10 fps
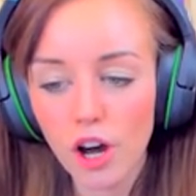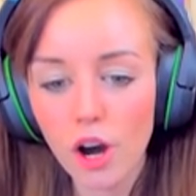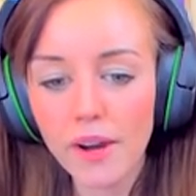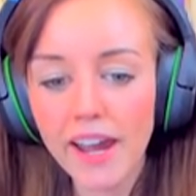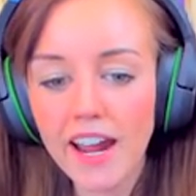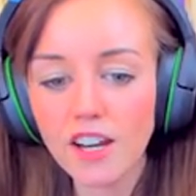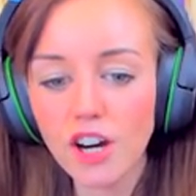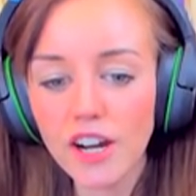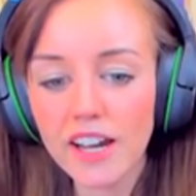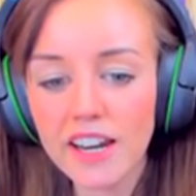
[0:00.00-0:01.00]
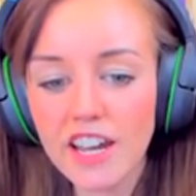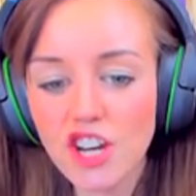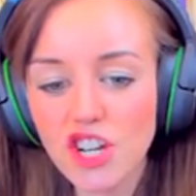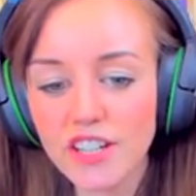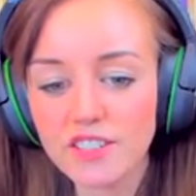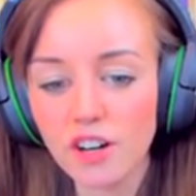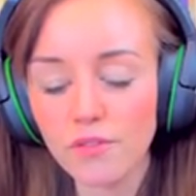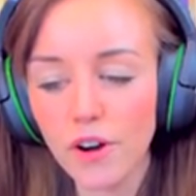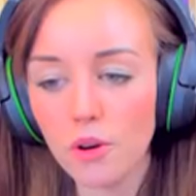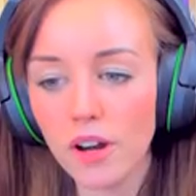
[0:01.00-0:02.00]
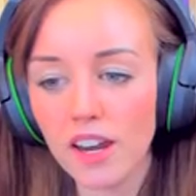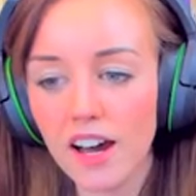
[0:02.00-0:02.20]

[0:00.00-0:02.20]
Okay, luckily she's not vocal